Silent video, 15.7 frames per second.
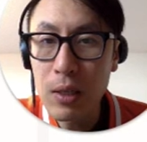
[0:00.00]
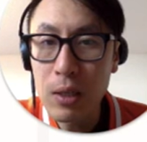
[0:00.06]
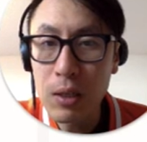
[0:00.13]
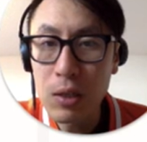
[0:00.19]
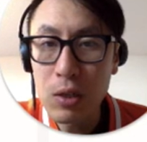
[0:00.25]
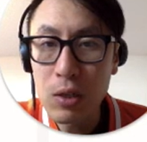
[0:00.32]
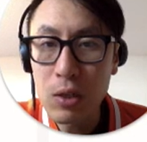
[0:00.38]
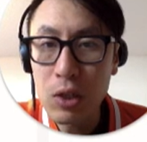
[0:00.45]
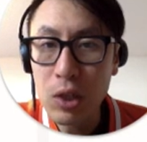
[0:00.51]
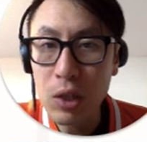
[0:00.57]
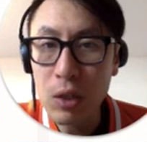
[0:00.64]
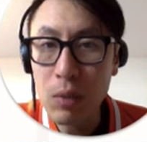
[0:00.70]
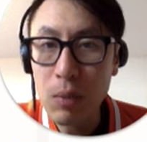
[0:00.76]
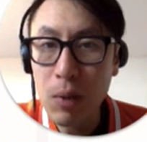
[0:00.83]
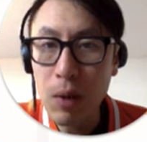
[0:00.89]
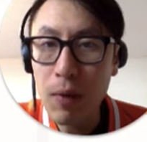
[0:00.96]
can just check
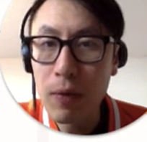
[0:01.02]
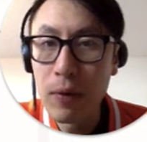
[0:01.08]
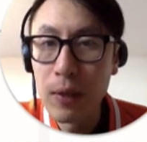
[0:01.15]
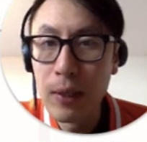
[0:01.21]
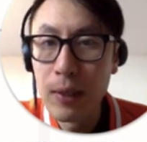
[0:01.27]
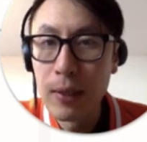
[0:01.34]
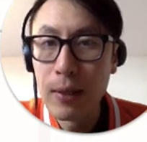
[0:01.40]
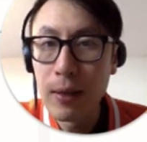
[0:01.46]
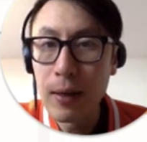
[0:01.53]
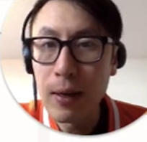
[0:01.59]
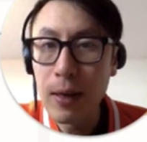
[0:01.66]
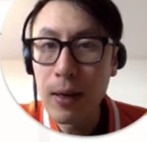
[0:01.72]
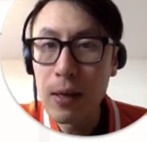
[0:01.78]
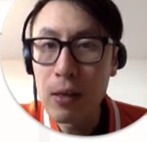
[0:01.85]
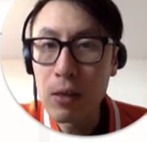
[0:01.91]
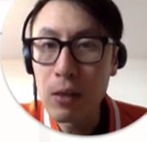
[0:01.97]
them off.
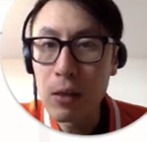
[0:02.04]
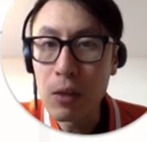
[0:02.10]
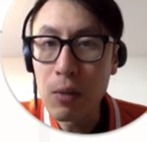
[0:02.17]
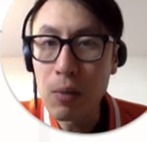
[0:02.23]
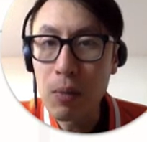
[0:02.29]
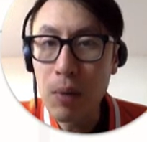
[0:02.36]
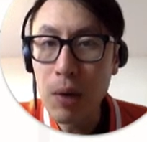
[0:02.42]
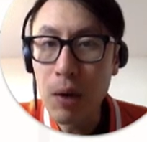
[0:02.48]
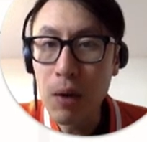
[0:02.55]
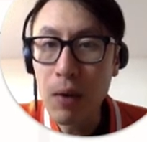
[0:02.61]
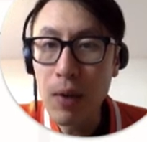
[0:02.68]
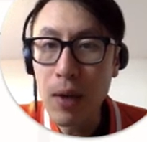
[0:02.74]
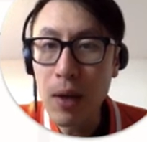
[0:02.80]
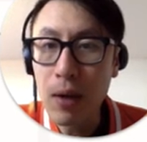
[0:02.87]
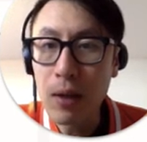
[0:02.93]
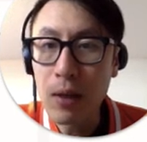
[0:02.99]
And you can compare
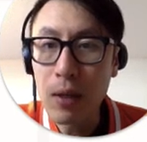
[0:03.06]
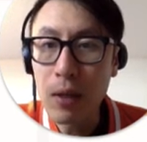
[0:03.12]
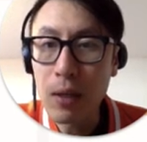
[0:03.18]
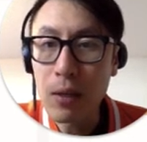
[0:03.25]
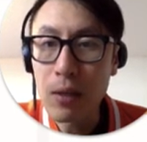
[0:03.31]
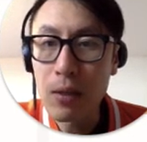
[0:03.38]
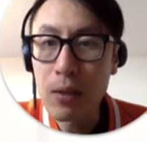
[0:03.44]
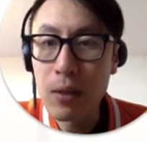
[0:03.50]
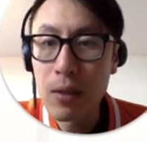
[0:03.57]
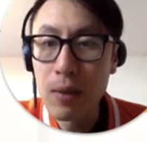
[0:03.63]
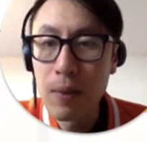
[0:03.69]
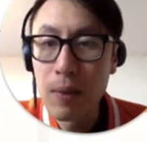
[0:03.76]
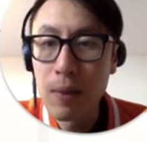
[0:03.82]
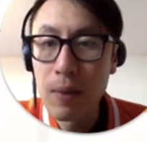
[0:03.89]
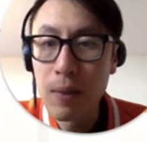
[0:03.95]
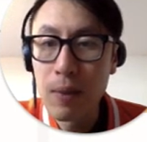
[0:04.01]
that against
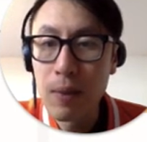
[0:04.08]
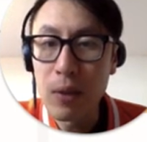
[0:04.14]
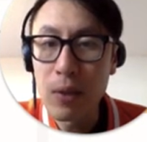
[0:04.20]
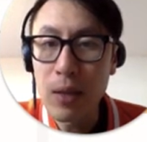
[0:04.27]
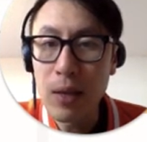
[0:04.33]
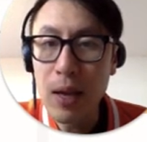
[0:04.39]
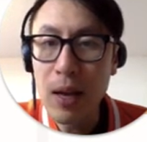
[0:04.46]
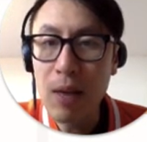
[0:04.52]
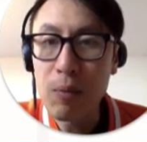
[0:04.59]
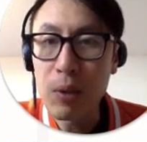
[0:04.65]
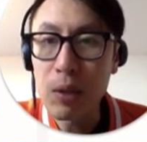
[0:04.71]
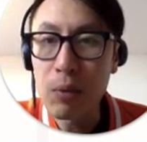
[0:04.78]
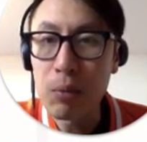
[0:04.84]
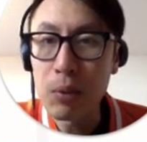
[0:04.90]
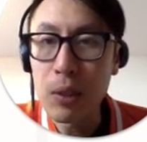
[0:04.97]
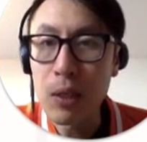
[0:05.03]
the ones that have been
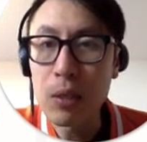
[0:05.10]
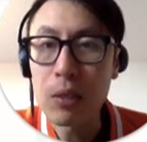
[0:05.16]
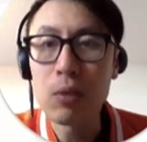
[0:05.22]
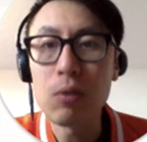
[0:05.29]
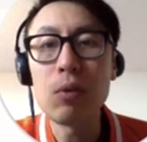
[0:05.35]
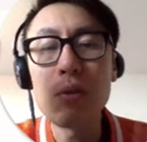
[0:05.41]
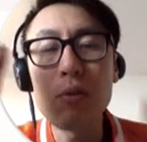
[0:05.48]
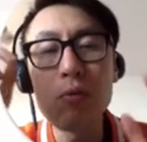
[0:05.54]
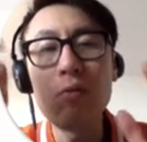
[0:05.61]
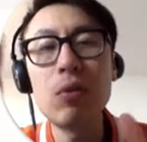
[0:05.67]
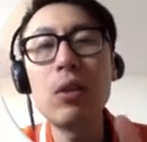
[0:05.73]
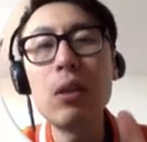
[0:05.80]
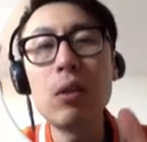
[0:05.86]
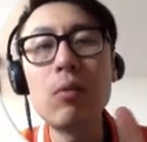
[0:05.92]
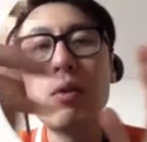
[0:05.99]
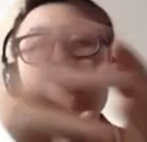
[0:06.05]
completed. So it's a
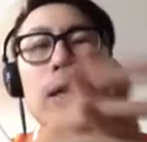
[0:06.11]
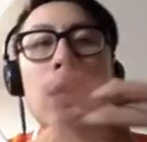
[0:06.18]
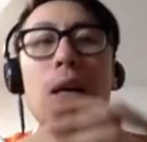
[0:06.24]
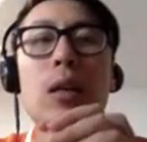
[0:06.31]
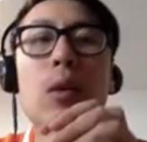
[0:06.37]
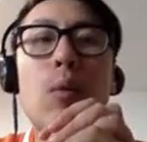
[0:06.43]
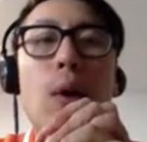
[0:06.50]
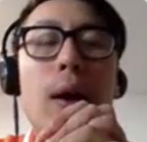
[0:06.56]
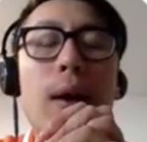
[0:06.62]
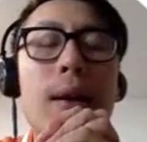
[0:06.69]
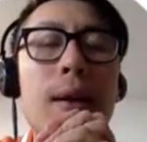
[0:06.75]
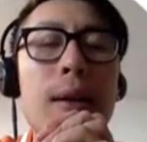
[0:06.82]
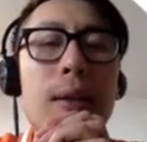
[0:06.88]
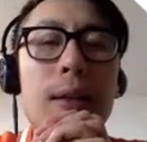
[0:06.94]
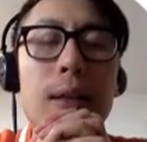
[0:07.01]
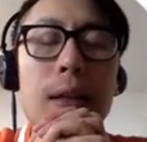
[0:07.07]
really, really handy way
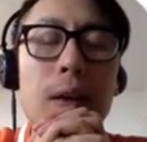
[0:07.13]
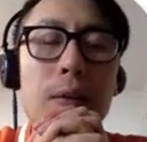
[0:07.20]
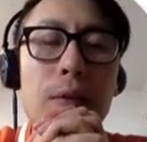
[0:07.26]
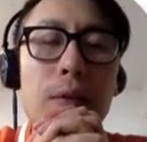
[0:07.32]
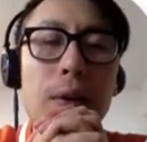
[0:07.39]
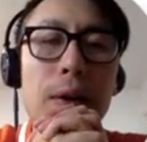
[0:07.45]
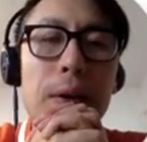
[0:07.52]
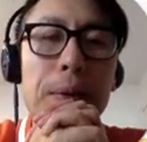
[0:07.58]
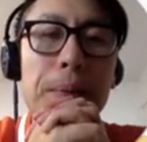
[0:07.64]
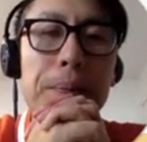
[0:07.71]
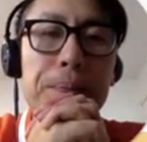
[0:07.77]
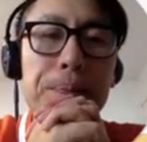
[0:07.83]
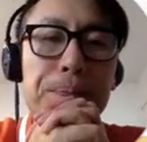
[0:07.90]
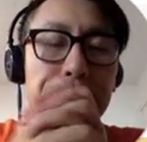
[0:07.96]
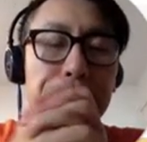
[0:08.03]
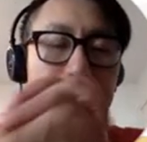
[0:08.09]
of
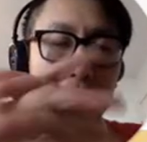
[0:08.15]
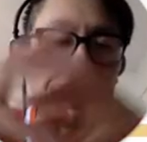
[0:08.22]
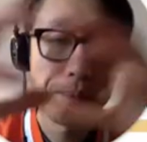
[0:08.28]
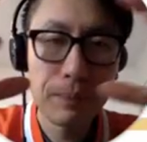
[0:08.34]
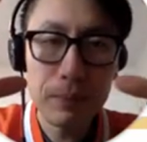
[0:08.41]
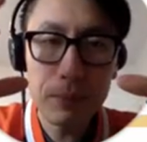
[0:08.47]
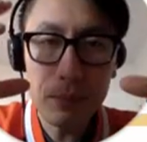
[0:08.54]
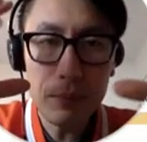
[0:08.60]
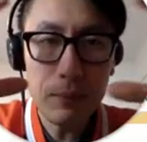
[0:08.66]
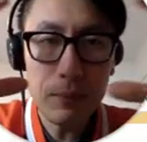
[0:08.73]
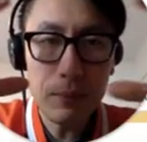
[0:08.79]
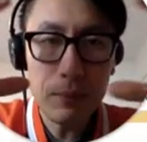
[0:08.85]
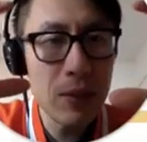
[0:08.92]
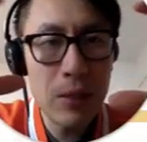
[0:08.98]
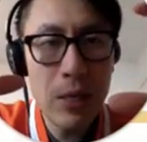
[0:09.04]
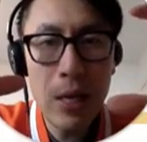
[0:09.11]

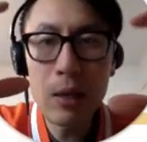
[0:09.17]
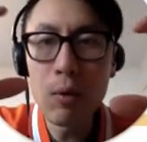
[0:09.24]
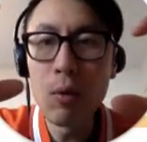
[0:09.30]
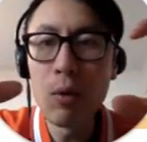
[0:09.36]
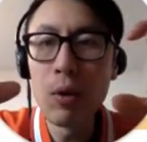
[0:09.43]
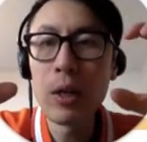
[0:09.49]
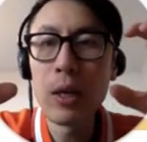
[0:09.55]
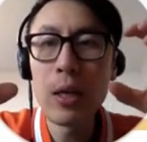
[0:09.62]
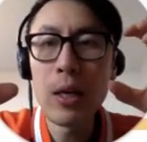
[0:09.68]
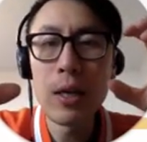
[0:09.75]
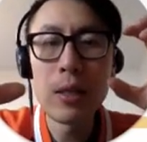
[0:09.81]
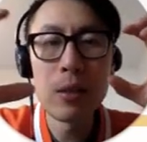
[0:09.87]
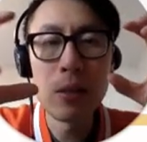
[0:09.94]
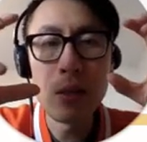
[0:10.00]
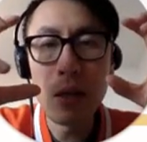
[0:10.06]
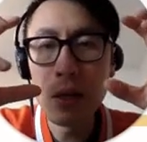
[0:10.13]
staying
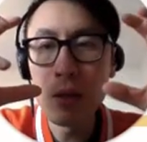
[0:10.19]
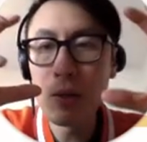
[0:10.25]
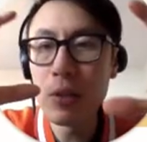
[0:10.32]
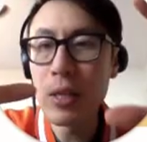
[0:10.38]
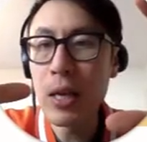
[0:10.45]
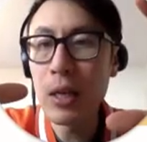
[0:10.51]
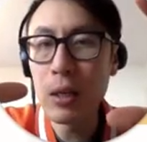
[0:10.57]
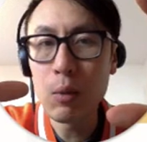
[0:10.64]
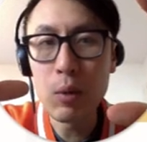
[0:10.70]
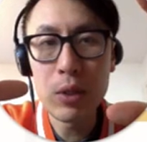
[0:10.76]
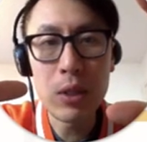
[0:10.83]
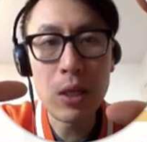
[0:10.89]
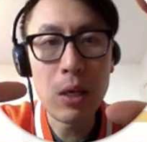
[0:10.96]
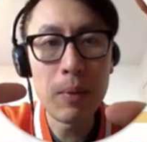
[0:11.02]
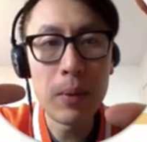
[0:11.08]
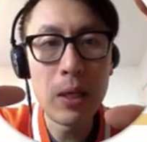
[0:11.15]
organized, understanding what's
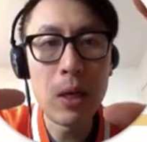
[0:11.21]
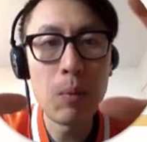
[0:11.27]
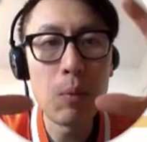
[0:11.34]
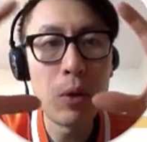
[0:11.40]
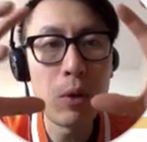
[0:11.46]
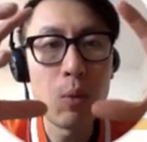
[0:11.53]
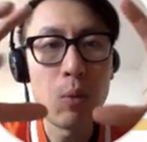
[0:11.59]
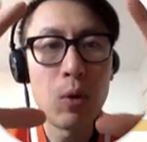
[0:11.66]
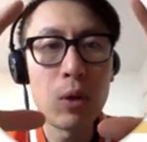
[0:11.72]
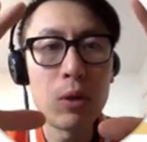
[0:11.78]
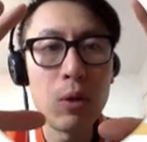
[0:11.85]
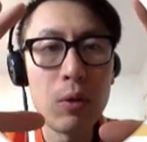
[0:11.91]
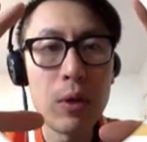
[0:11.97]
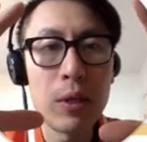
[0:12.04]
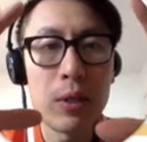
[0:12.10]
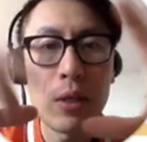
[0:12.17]
coming up, what the
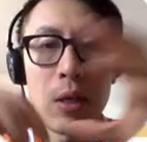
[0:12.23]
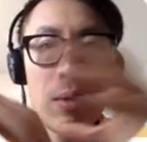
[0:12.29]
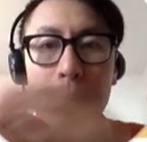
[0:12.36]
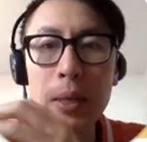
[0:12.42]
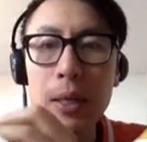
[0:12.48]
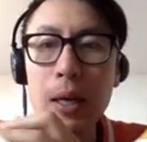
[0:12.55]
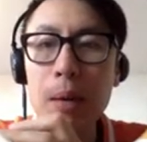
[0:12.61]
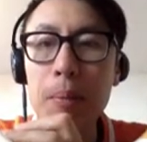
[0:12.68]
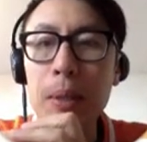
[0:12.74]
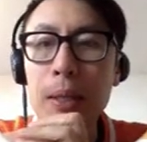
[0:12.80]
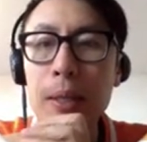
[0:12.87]
workload is coming up,